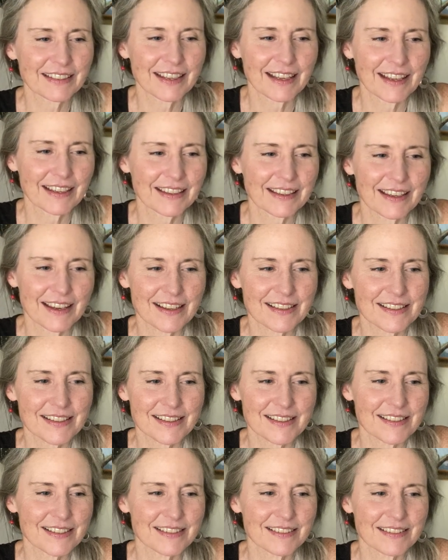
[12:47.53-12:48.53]
I
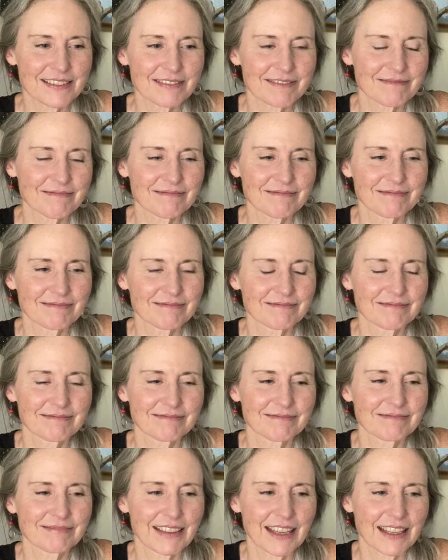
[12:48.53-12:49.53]
guess
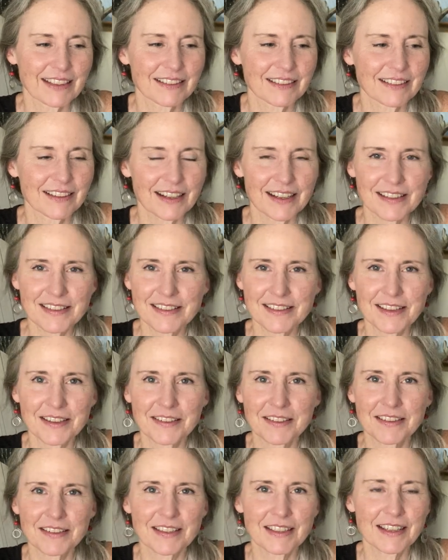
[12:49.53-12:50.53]
had their guns
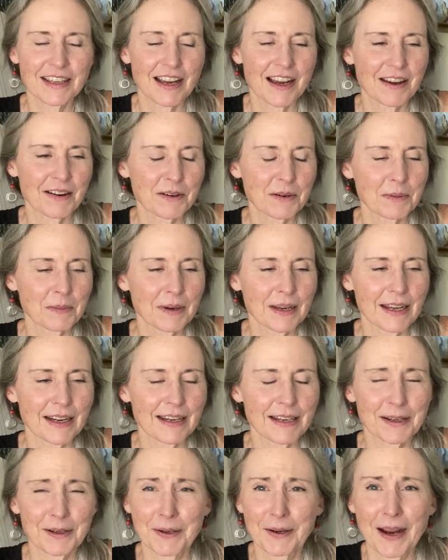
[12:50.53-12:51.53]
under the counter
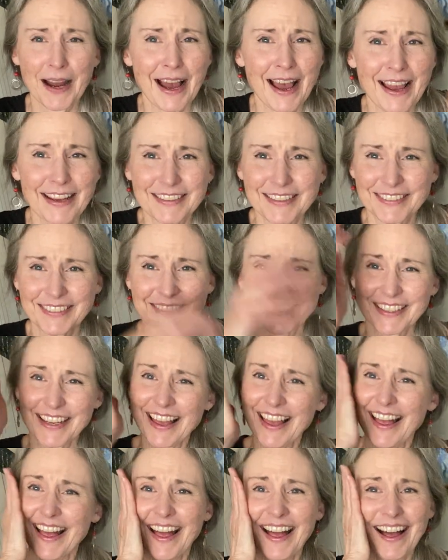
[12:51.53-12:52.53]
ready. I don't
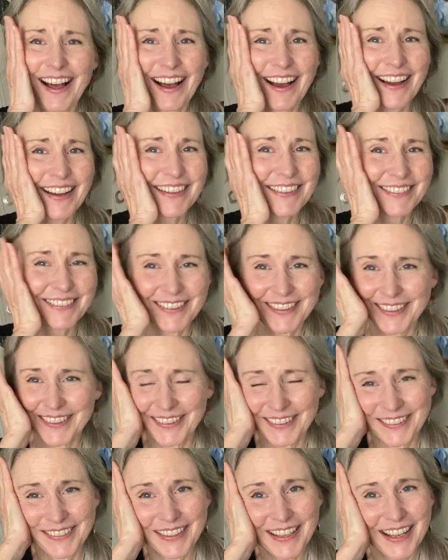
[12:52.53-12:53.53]

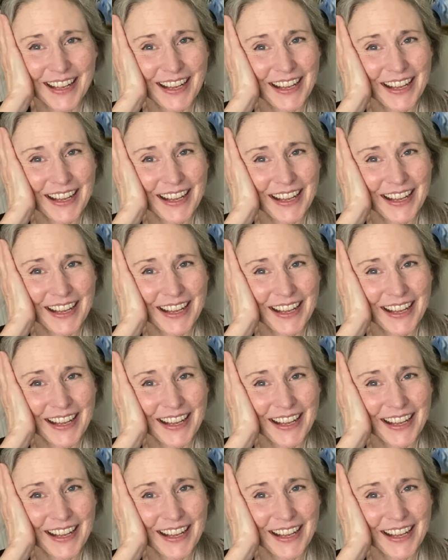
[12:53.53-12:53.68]
know.